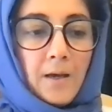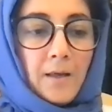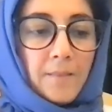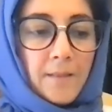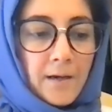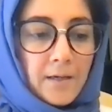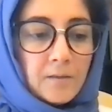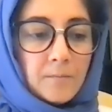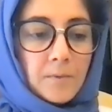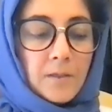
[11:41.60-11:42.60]
And that
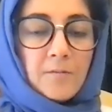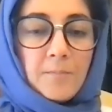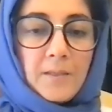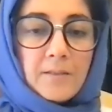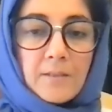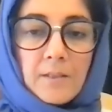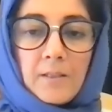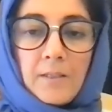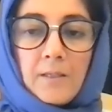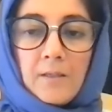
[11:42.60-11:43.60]
is
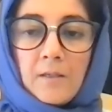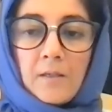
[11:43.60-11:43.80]
basically